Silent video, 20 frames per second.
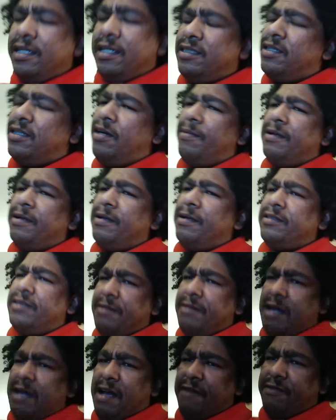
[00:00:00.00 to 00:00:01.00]
talking about
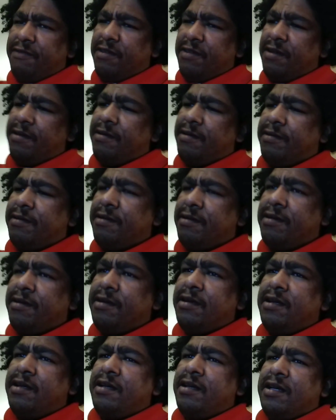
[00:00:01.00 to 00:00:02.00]
something I have to
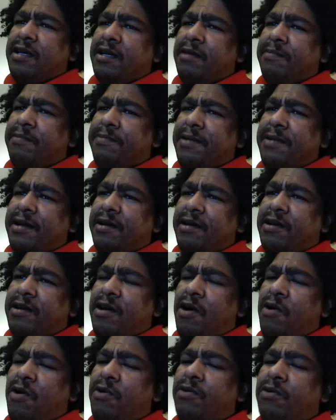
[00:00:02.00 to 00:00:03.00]
embed a
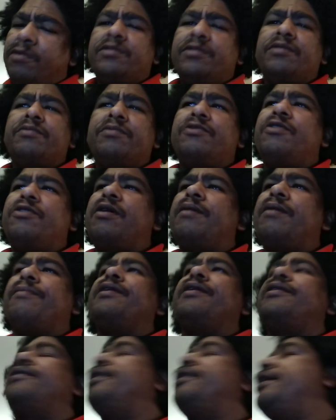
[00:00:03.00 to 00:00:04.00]
code or some crap
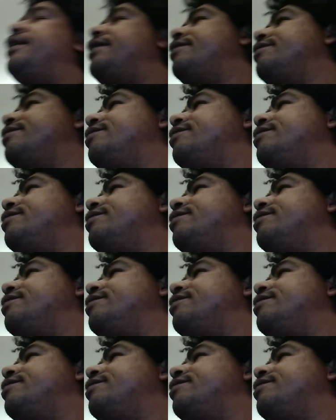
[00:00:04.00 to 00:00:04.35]
like that.